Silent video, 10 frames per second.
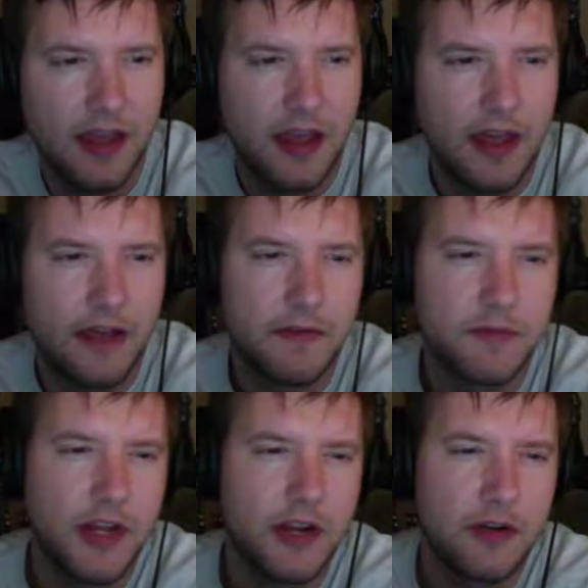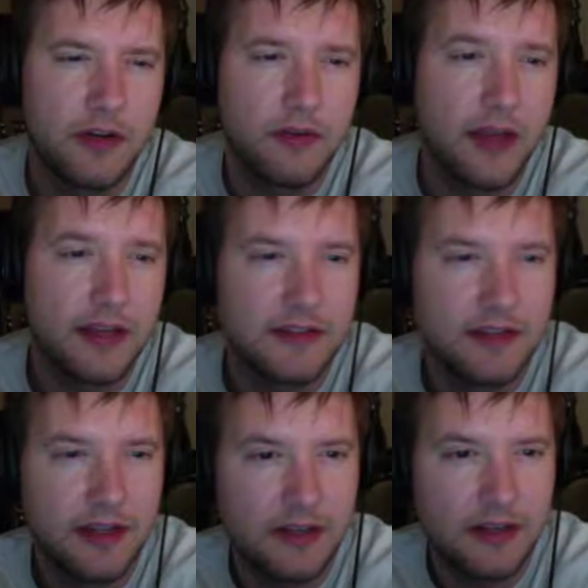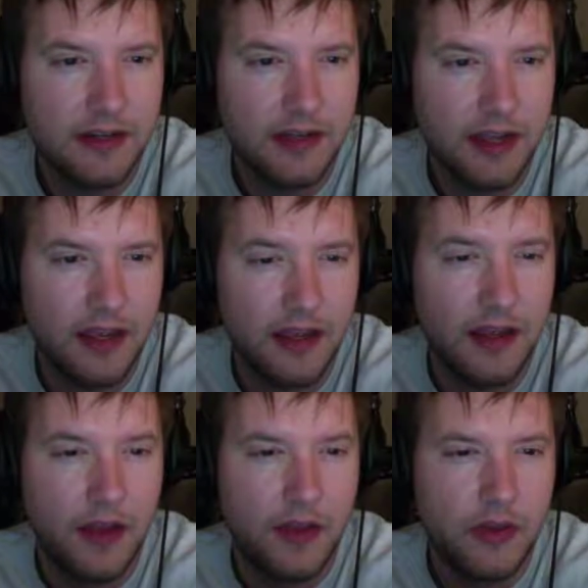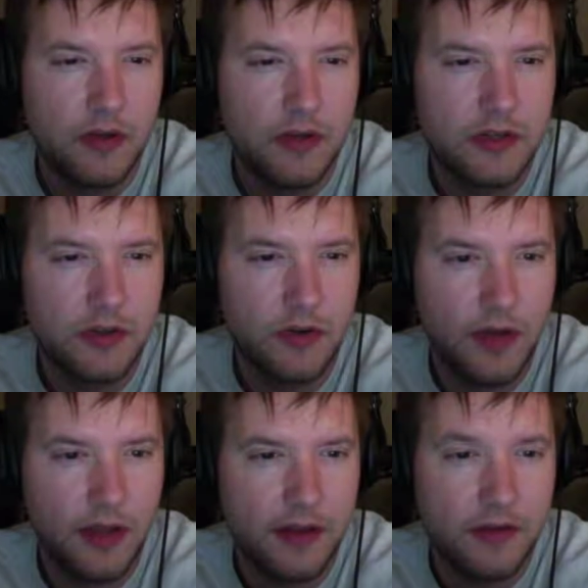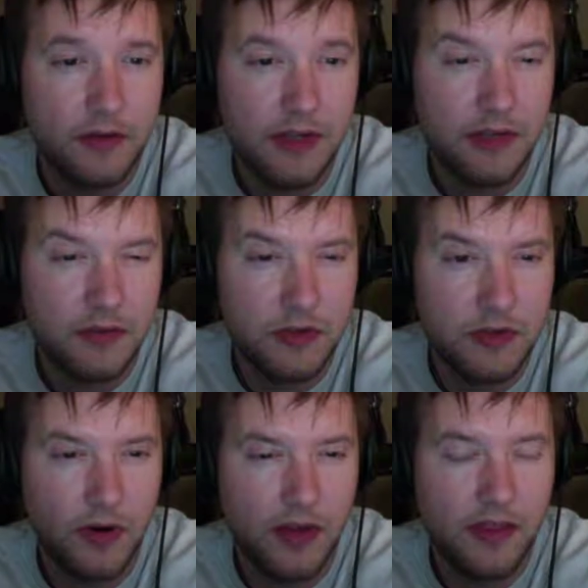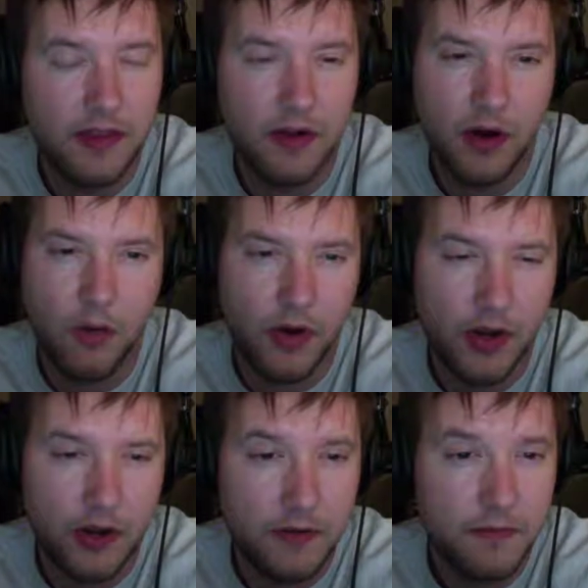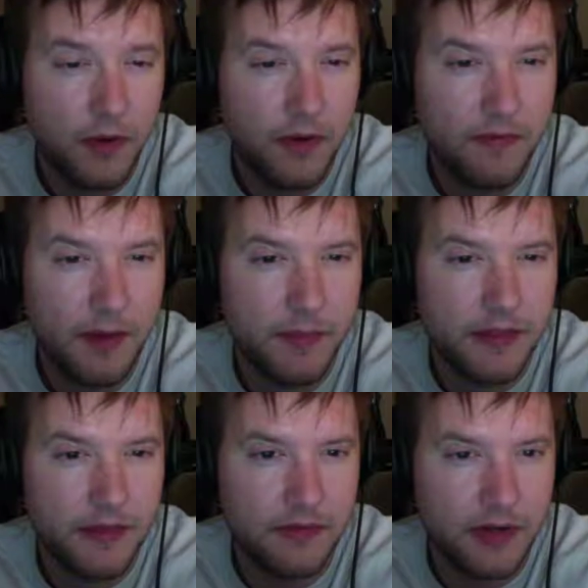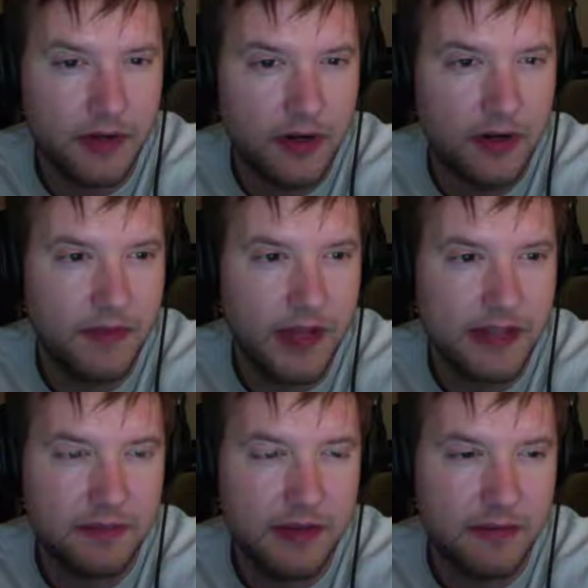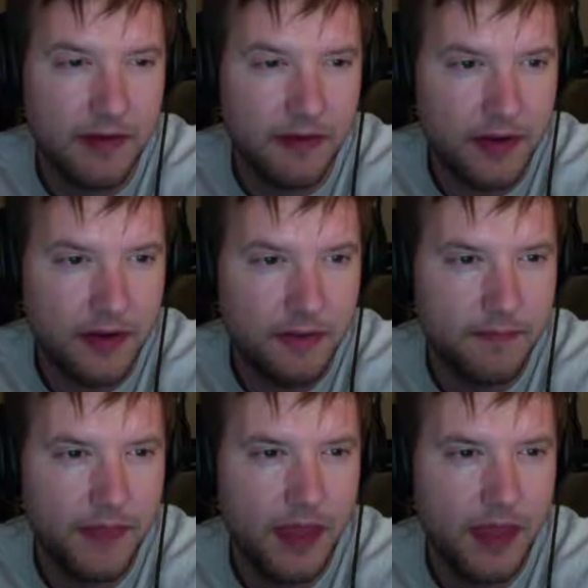And from January 2010 to today, you'd get to enjoy the 145% return of the S&P 500.